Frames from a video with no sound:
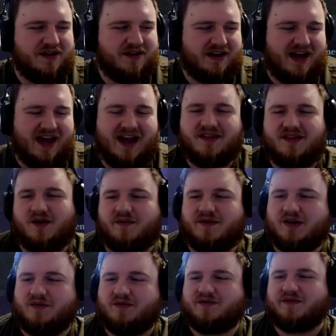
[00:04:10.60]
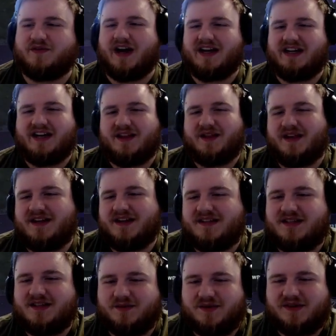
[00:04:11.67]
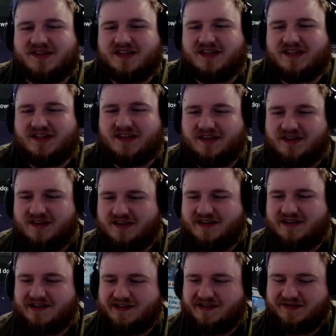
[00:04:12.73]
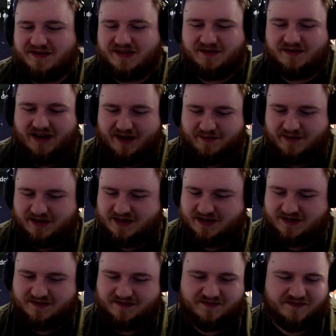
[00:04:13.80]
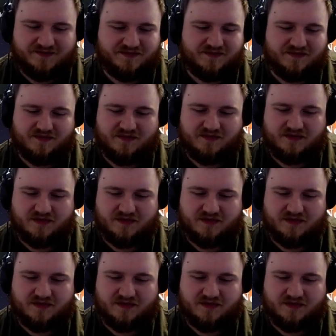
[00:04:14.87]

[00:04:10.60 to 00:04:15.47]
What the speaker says: hand, though, if we don't find anything, so we'll see. We'll see what happens. I'm